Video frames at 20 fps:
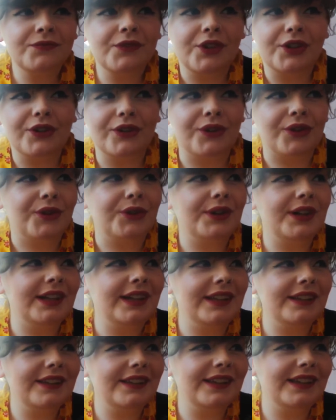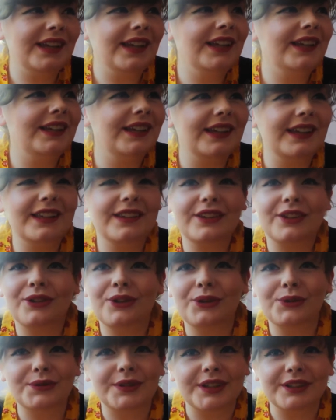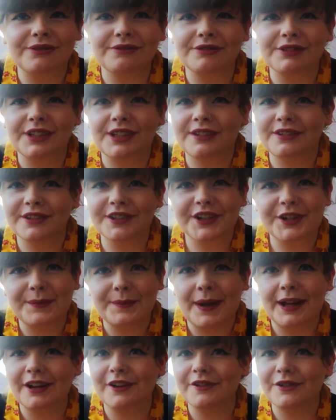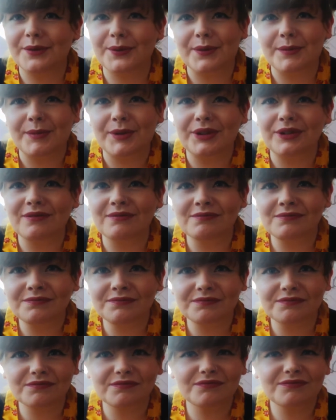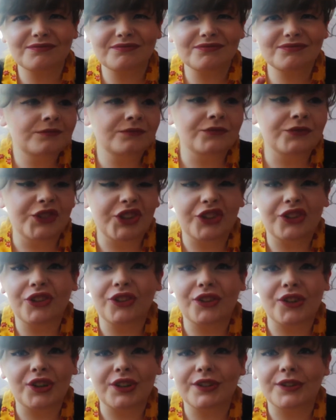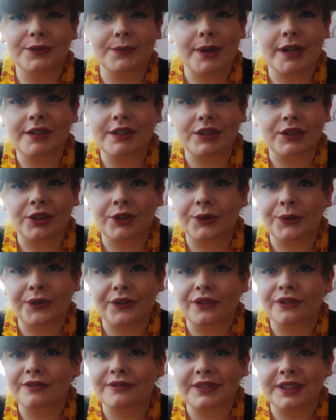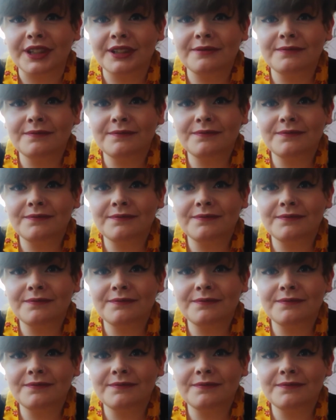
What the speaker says: So it's no different if you're a man or a woman, just as long as you're wearing clothes that fit.